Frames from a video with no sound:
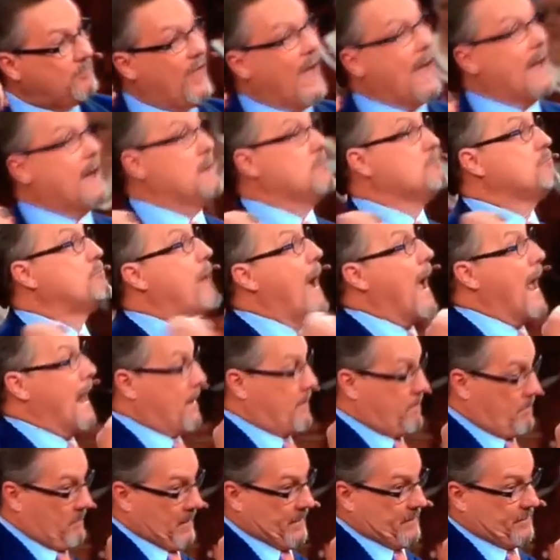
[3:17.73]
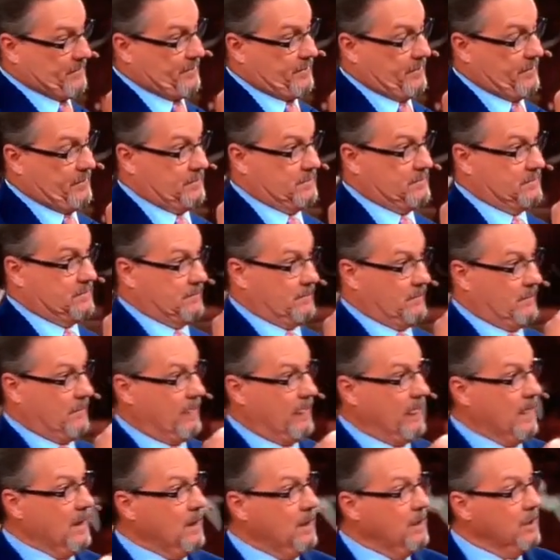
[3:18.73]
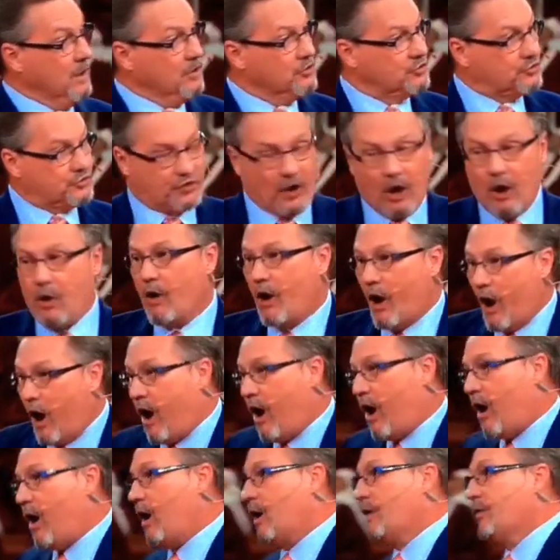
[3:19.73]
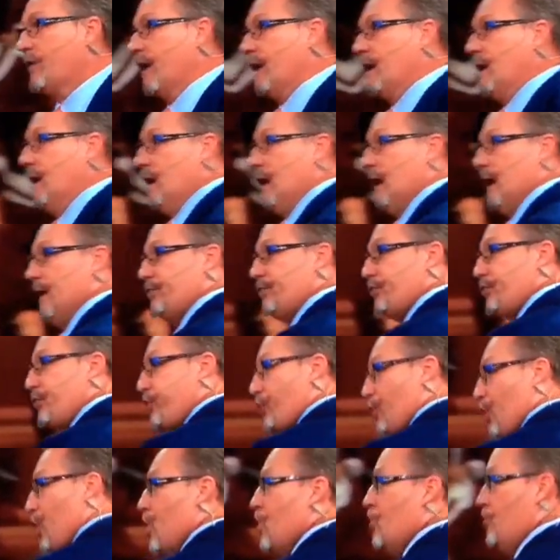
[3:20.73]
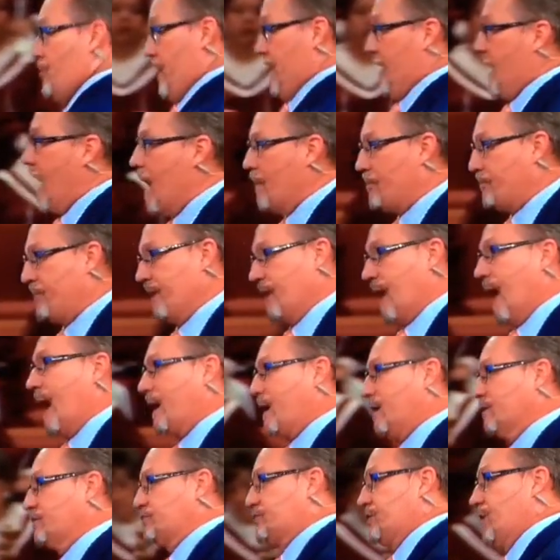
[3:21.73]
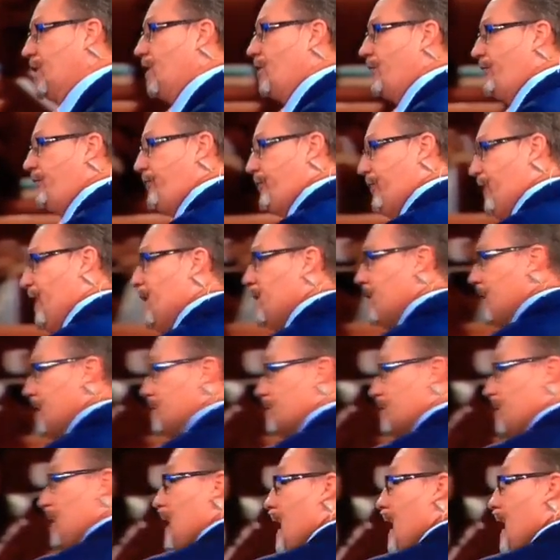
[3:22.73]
that embankment so hard that it threw me up. I could still feel it.